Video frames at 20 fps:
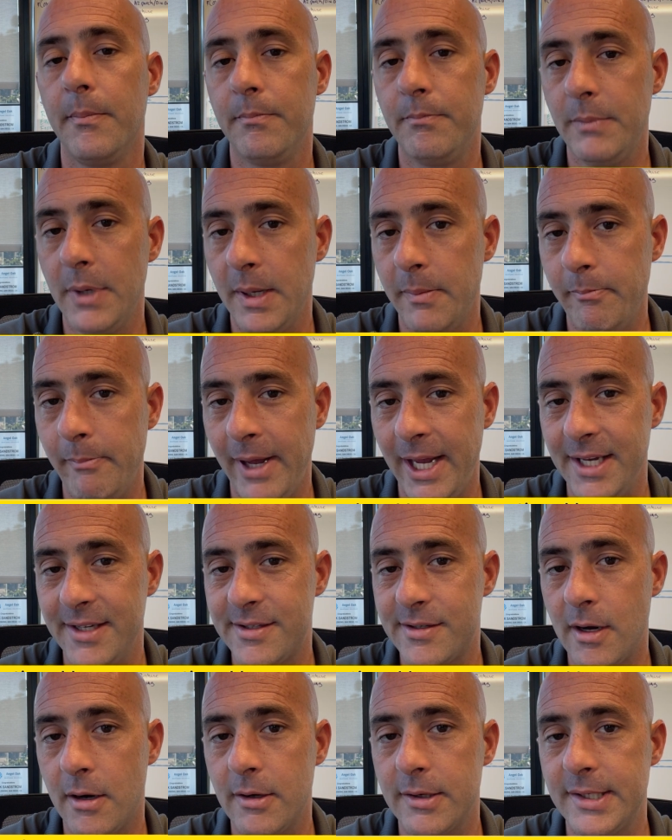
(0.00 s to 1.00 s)
It may
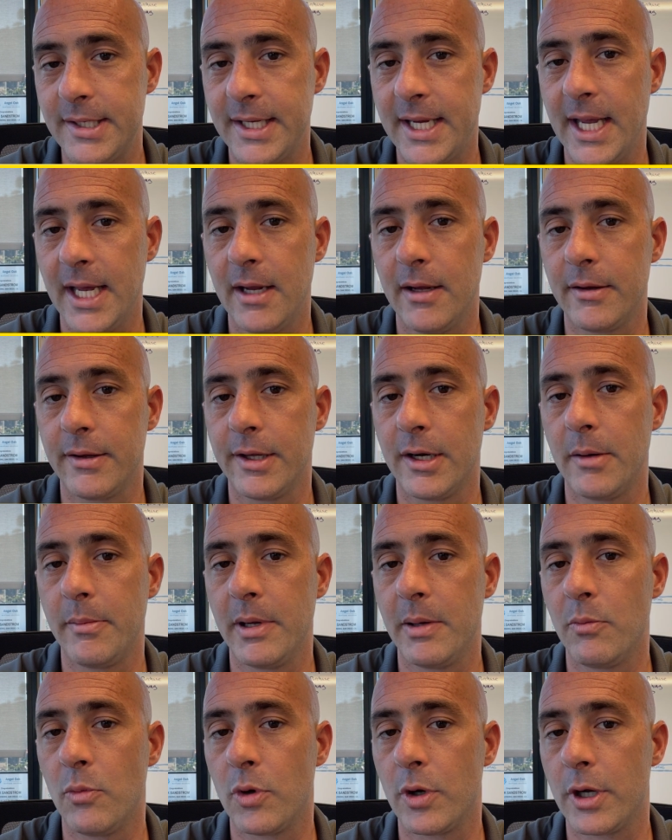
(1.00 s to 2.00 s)
start to get a little
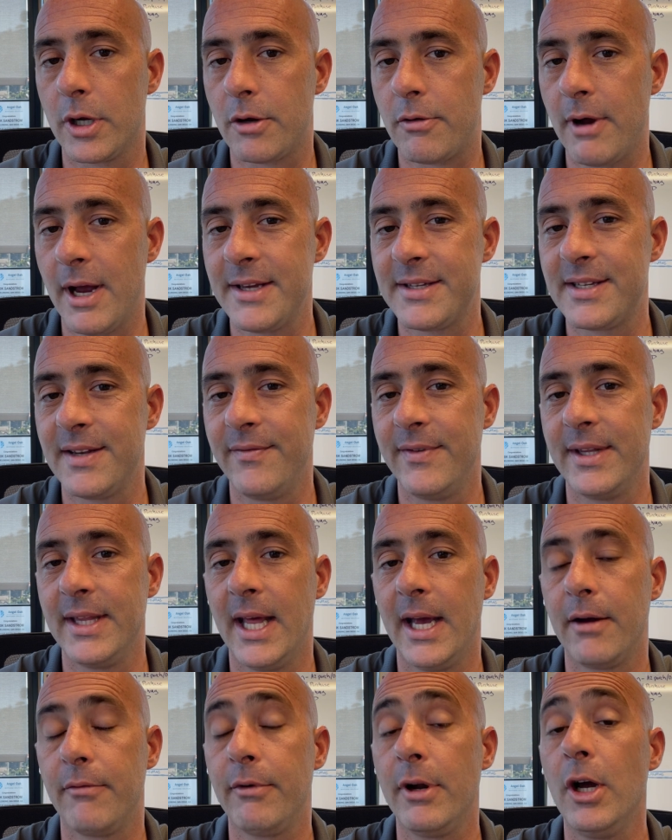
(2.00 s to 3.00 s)
bit more aggressive in
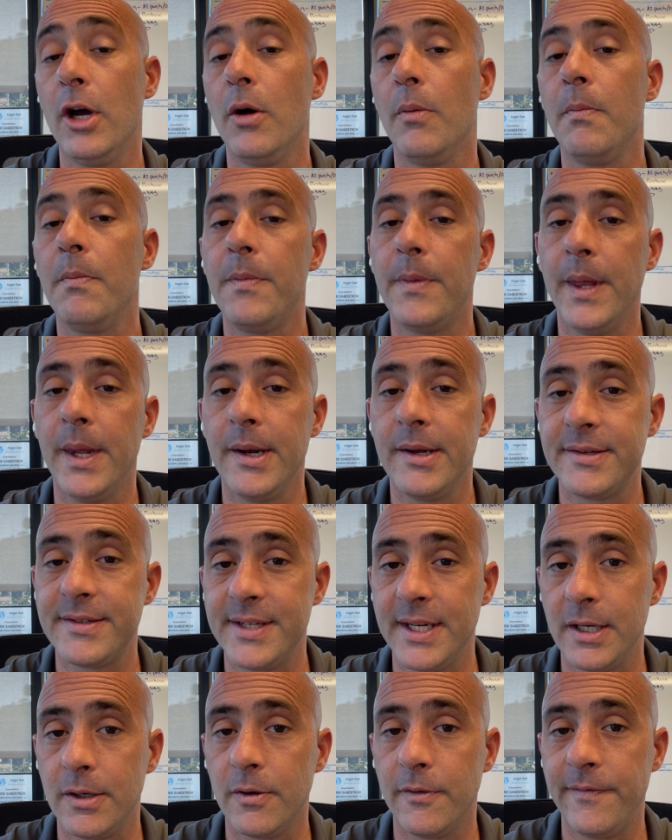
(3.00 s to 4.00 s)
that realm than a
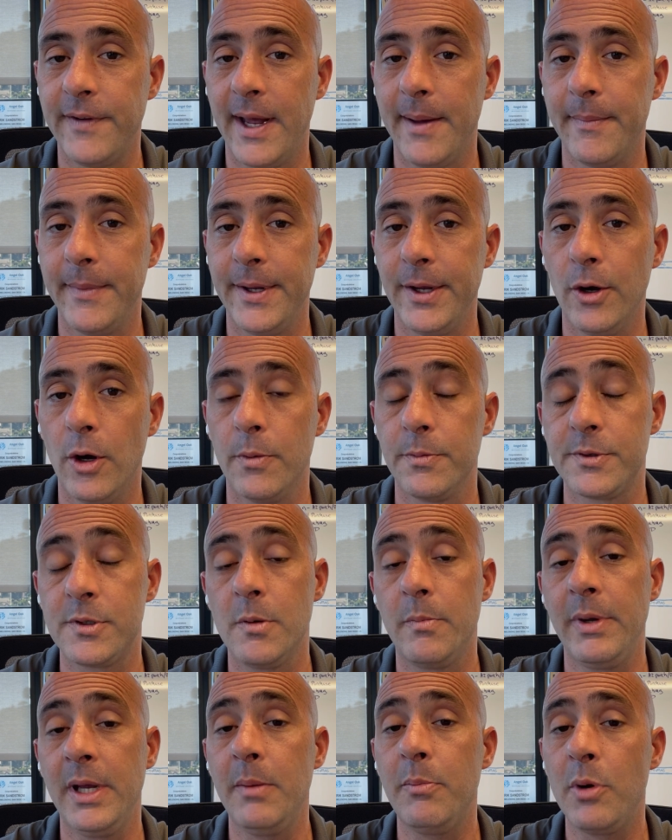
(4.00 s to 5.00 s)
single family home. So
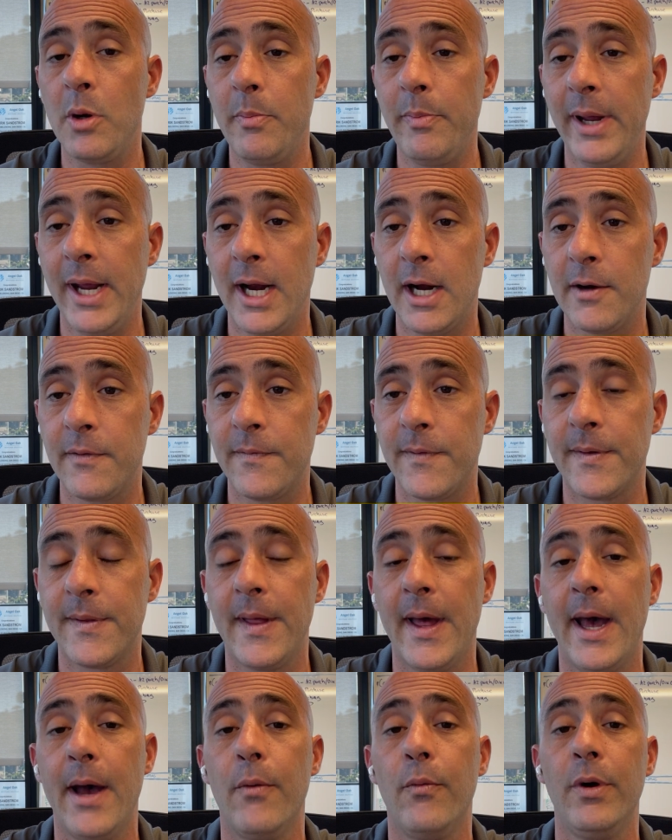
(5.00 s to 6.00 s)
be prepared for
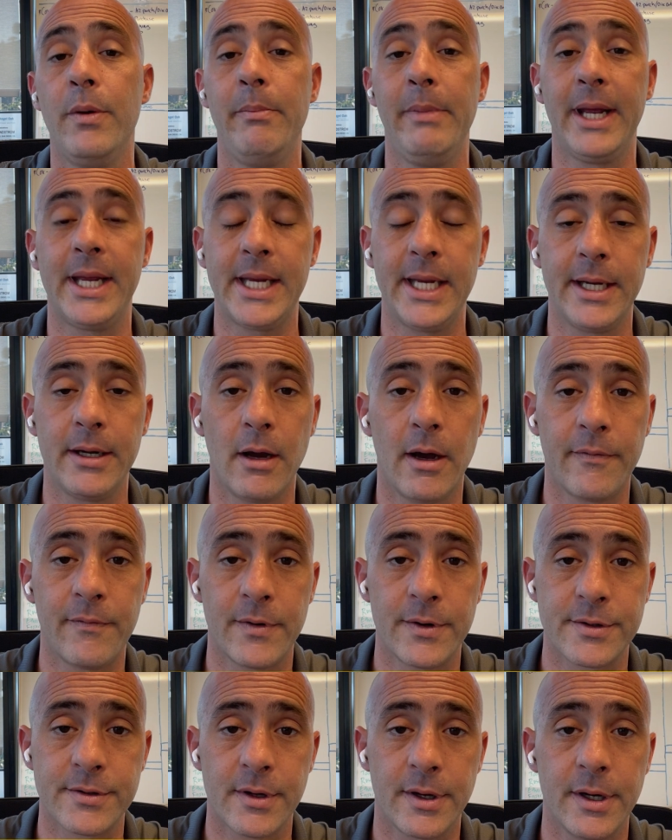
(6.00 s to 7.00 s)
that when making
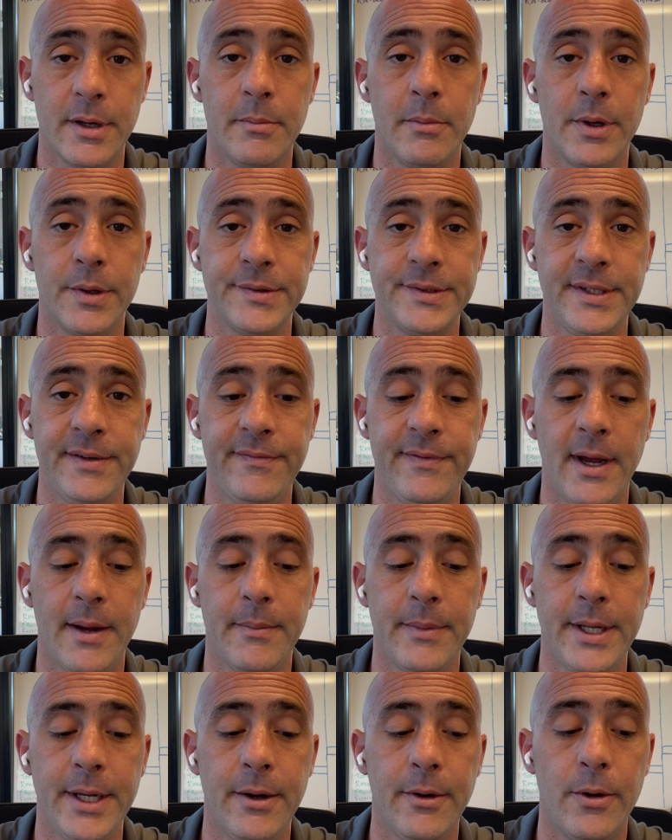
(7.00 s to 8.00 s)
offers on a
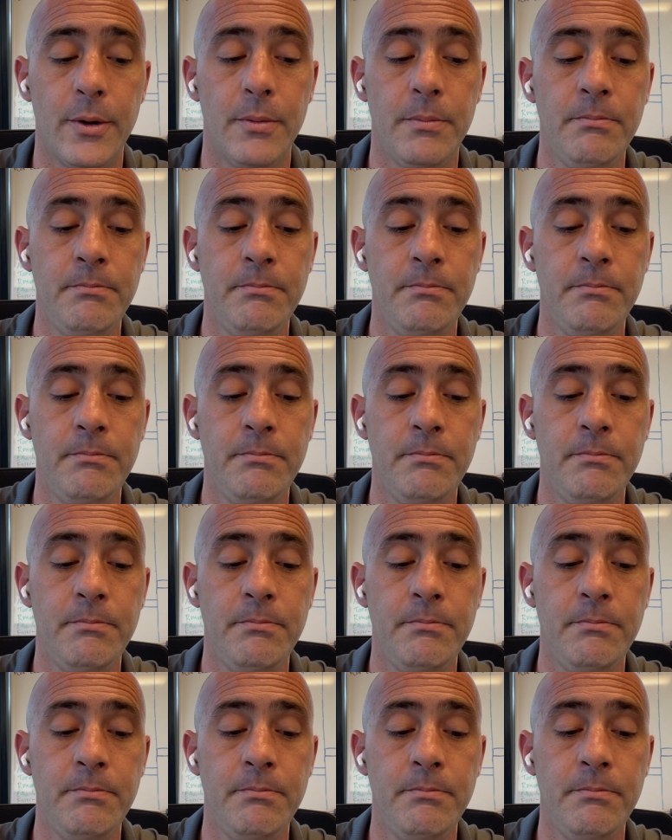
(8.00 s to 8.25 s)
multifamily home.